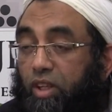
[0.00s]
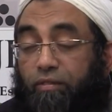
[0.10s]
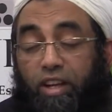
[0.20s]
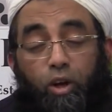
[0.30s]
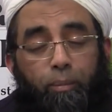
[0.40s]

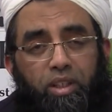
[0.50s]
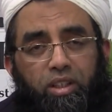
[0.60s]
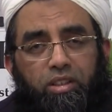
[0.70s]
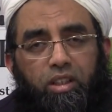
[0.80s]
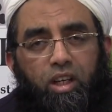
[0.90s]
Very
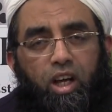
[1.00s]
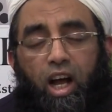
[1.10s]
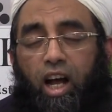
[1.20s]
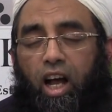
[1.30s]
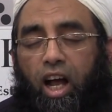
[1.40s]
obedient.
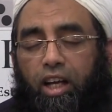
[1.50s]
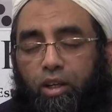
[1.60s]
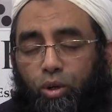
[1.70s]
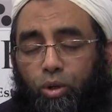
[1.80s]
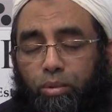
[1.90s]
I
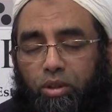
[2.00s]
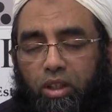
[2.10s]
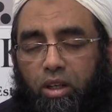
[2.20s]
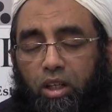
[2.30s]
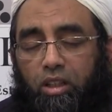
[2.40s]
hope
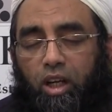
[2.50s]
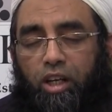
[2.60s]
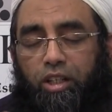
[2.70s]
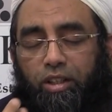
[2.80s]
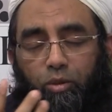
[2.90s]

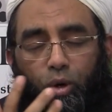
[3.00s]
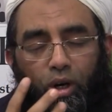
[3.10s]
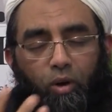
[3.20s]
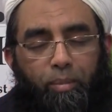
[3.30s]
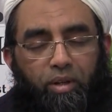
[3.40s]
that all
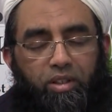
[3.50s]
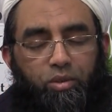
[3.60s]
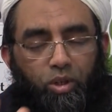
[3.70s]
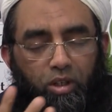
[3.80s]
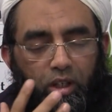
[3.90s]
our brothers
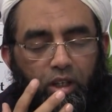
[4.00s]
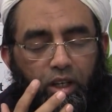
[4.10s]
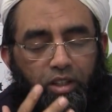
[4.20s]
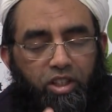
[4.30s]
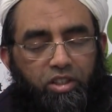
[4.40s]
will
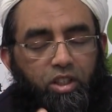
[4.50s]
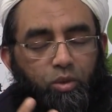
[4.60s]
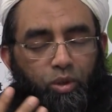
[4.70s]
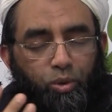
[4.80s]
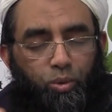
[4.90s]
and sisters
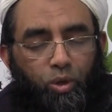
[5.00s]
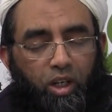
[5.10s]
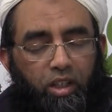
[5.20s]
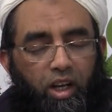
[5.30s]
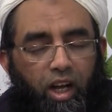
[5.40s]
will do
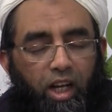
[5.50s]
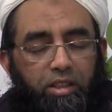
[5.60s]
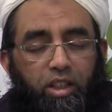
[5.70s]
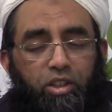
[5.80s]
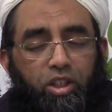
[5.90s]
dua,
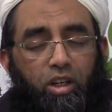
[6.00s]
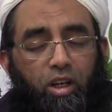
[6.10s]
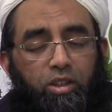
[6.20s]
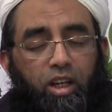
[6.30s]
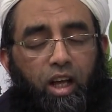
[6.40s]
and
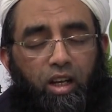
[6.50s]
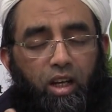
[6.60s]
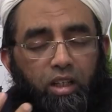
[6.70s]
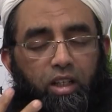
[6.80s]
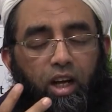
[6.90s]
inshallah ta'ala
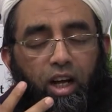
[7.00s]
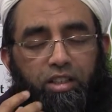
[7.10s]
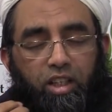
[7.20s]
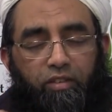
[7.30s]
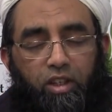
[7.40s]
Allah has
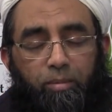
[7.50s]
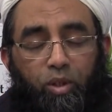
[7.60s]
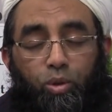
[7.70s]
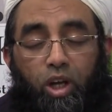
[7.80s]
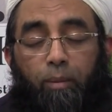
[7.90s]
given him a
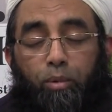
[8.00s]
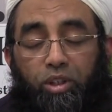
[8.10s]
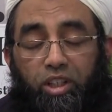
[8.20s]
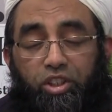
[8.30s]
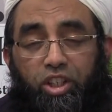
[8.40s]
good
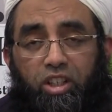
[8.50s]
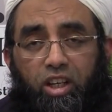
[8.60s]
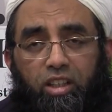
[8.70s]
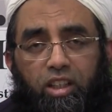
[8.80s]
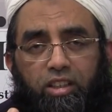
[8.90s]
abode in
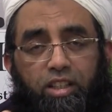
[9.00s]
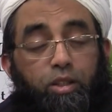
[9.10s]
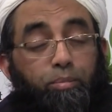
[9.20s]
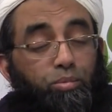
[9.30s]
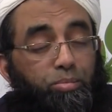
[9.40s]
Jannah. That's
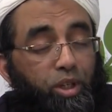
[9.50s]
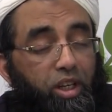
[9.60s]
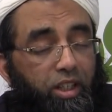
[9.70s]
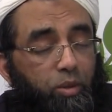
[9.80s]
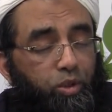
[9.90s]
the
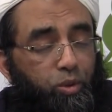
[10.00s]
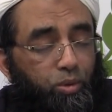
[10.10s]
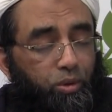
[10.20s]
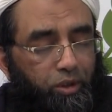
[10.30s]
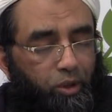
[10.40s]
prayer that we
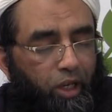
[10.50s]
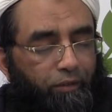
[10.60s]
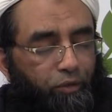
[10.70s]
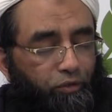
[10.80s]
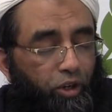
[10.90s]
do
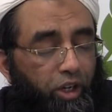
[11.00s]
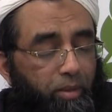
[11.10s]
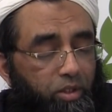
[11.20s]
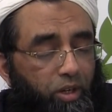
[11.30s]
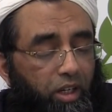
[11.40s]
for him
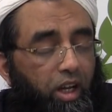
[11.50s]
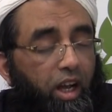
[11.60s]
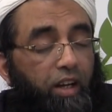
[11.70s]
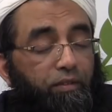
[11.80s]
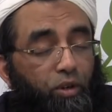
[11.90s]
as well,
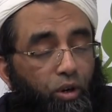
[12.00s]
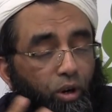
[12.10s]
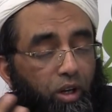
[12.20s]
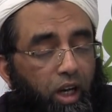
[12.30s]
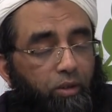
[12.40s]
and for
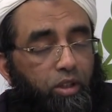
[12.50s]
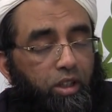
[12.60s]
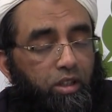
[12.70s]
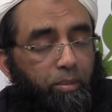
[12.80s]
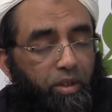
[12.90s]
all
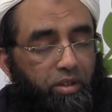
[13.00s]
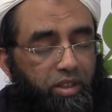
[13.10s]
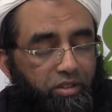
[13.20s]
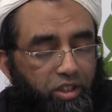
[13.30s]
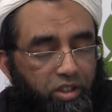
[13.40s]
our other brothers
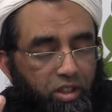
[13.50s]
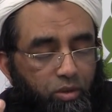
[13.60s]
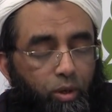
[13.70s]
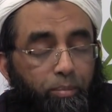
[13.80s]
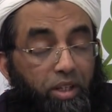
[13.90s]
and sisters
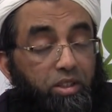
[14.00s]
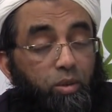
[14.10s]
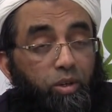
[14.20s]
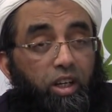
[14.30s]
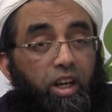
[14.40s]
who have passed
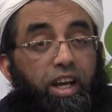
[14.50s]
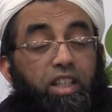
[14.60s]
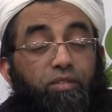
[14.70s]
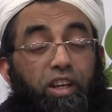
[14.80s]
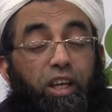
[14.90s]
away.
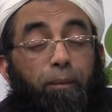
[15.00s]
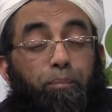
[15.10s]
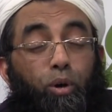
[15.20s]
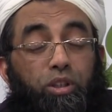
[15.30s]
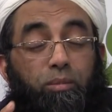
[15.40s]
It's very
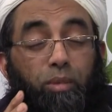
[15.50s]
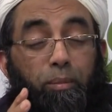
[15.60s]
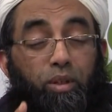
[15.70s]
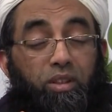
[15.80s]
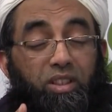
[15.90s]
important, my
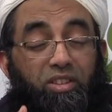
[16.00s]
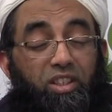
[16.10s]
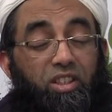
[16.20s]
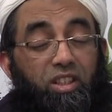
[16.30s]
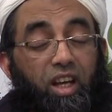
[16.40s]
brothers and
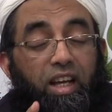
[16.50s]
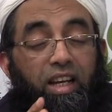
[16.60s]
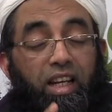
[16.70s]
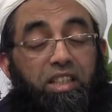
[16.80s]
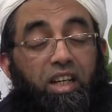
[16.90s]
sisters,
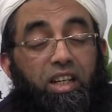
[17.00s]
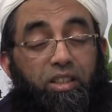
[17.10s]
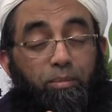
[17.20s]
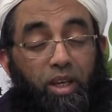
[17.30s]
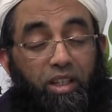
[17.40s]
let
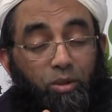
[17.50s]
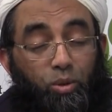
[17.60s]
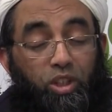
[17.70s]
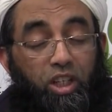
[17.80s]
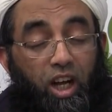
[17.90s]
us make
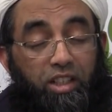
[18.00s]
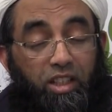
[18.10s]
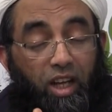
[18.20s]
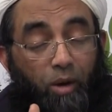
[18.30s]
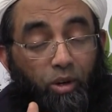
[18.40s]
today as
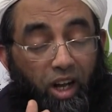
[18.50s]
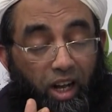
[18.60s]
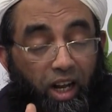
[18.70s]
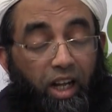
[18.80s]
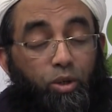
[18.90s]
our
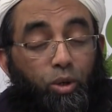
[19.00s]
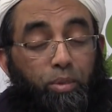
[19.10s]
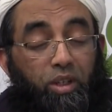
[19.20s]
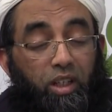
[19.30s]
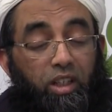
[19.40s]

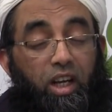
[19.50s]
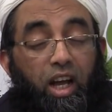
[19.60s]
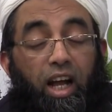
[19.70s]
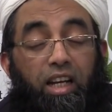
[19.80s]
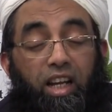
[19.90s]
eye-opener,
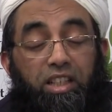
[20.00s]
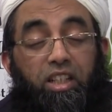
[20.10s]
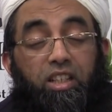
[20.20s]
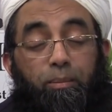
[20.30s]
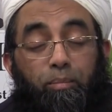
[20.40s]
and
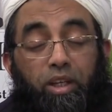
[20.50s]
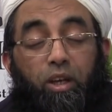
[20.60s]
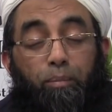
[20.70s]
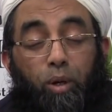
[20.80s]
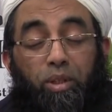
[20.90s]
let us make
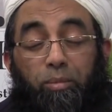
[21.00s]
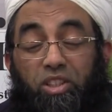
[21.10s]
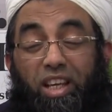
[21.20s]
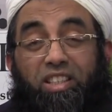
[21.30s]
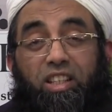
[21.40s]
a prayer,
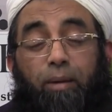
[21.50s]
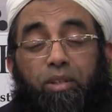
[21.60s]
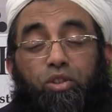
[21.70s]
because Islam is